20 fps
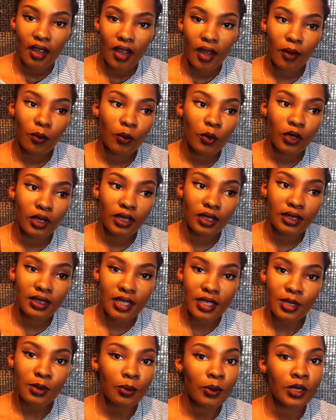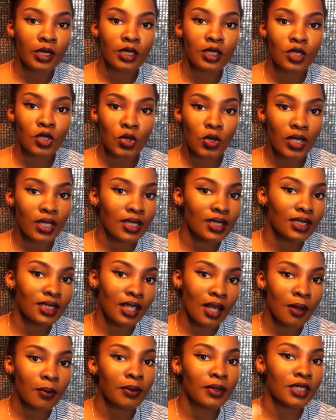I'm really desperate to try to
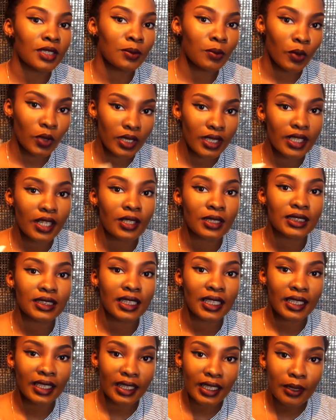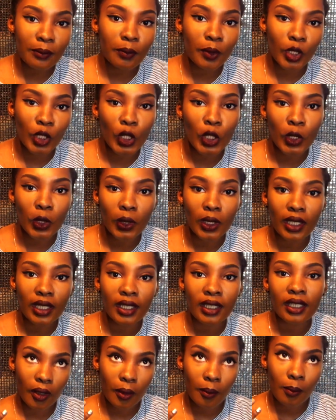stop these breakouts that keep
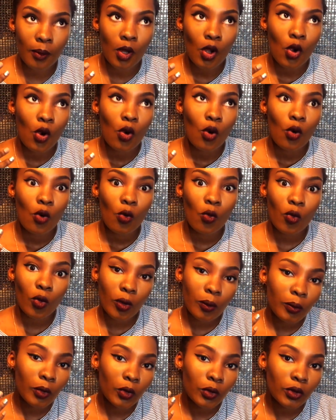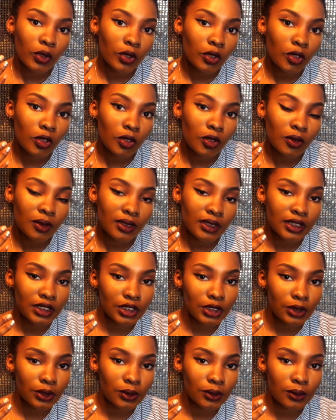occurring from hormonal
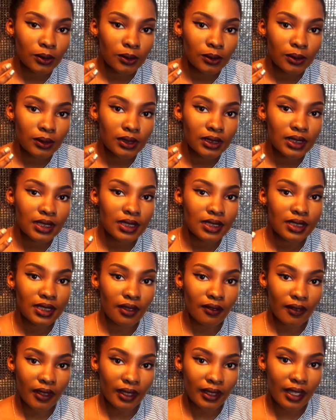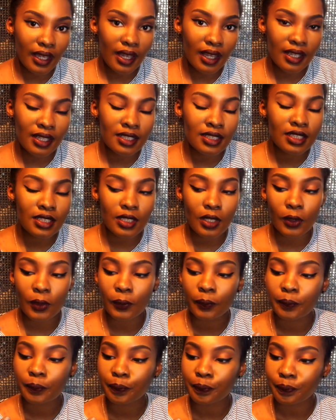issues, stuff like that.
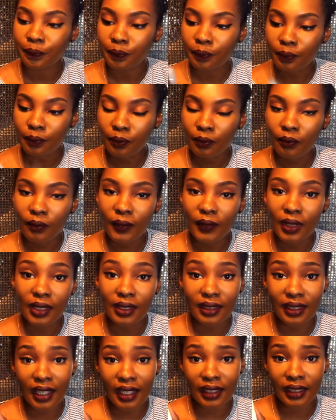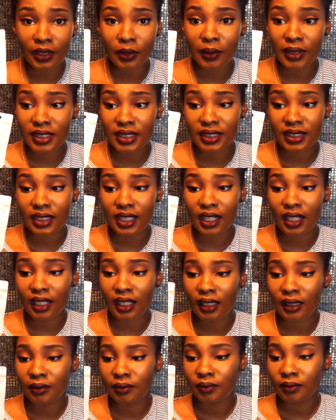So yeah, anyways,
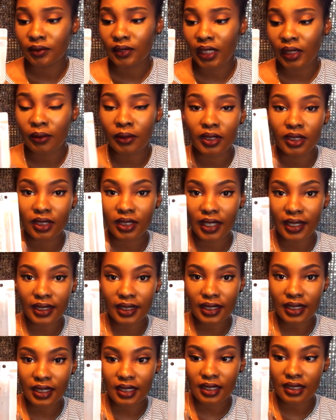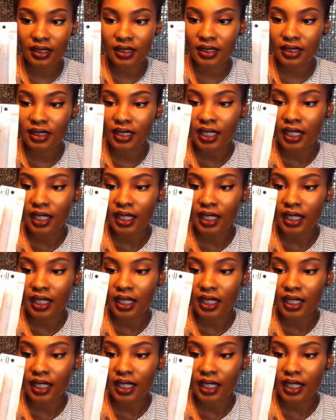I really like these.